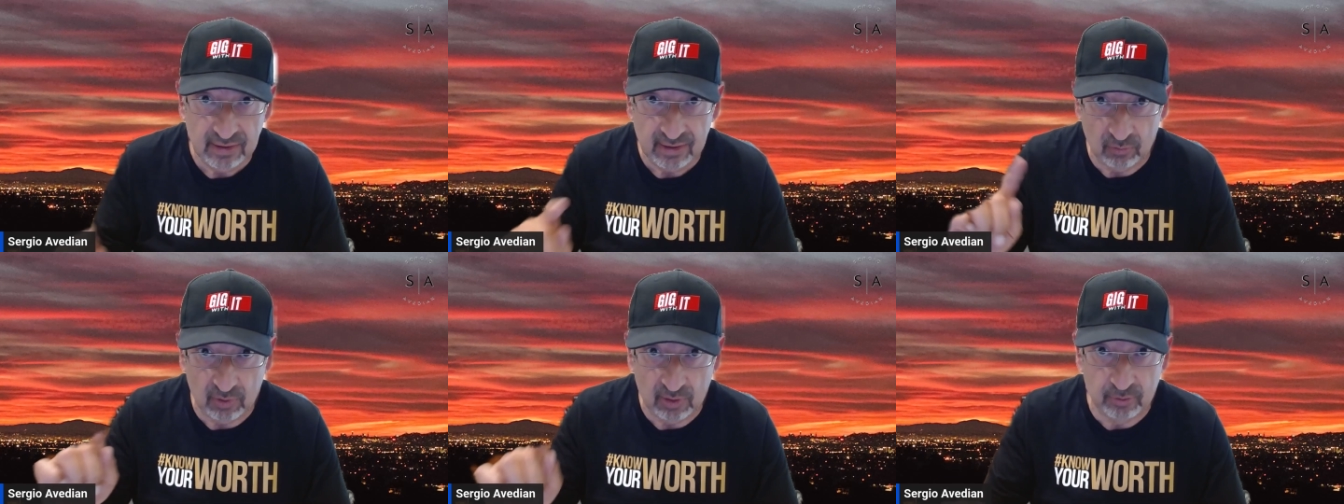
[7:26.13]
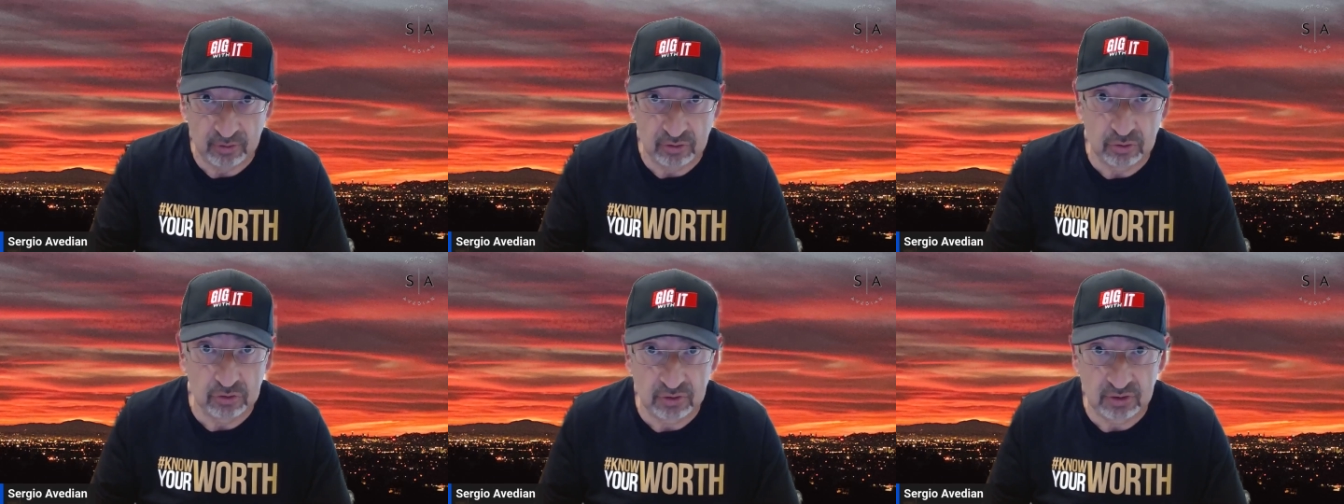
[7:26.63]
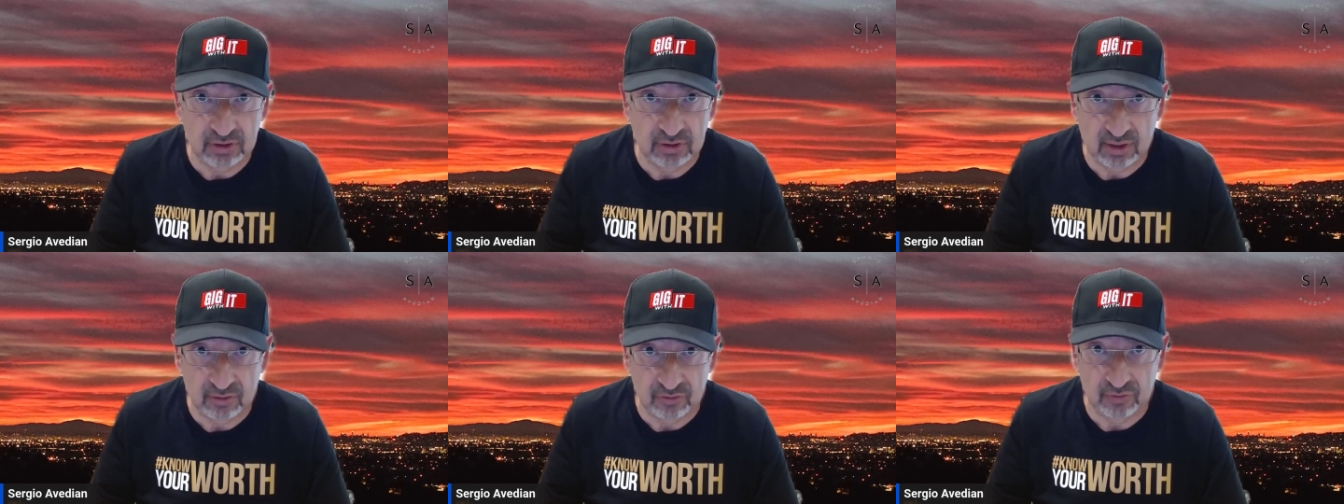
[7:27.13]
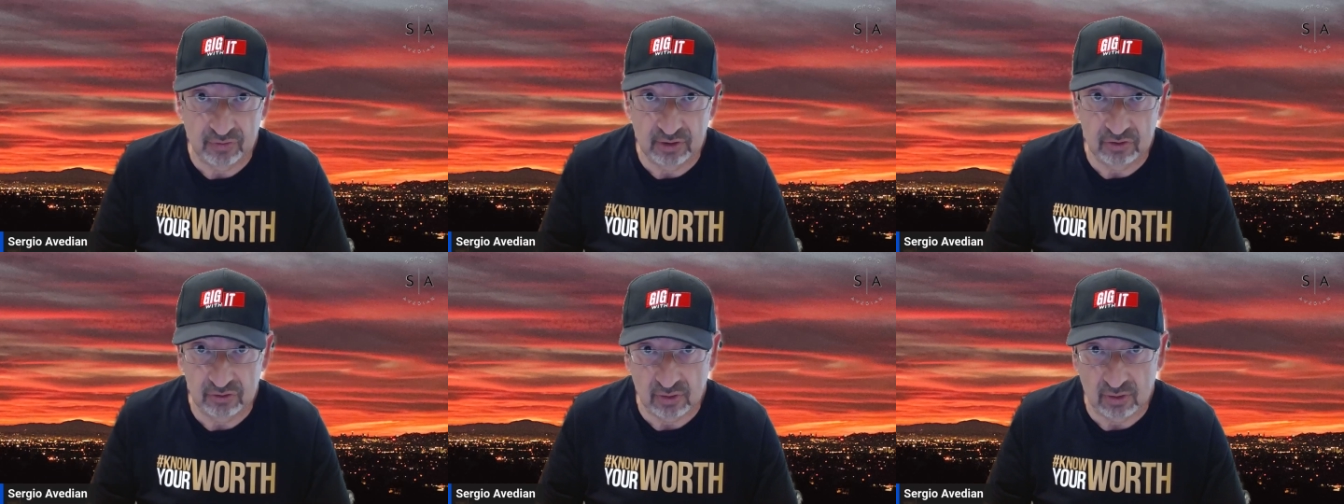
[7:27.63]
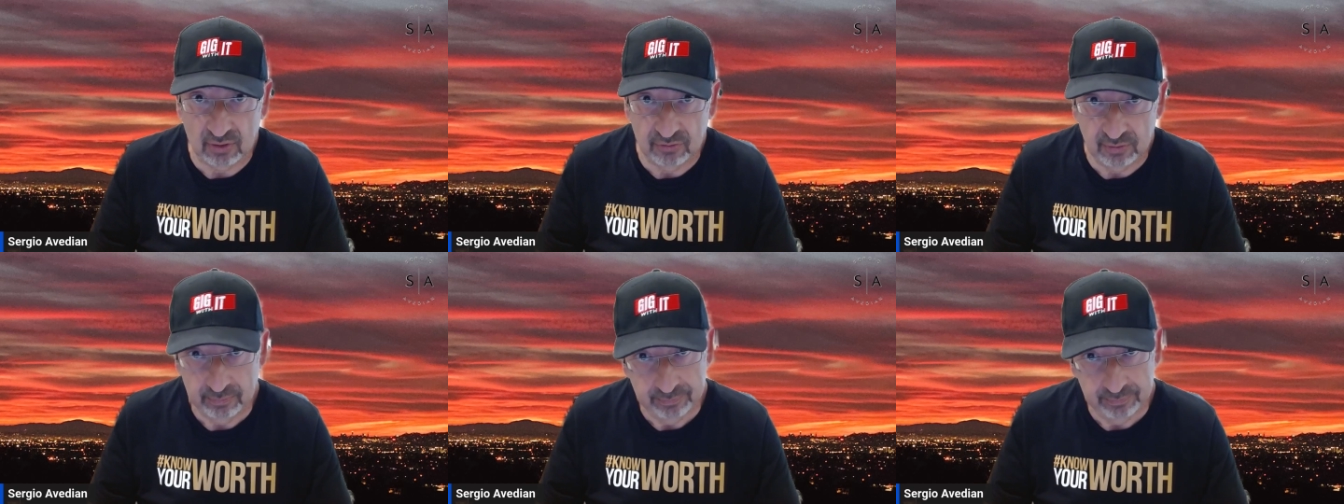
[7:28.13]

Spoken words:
and $1.2 trillion of interest cost.